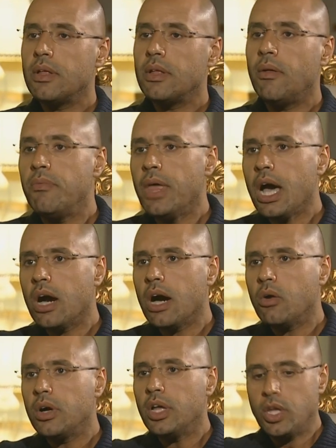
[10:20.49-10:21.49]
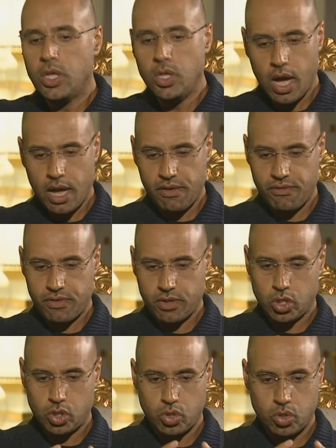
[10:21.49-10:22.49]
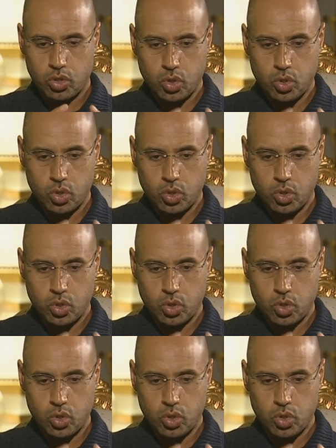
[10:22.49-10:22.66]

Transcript: Now you have 2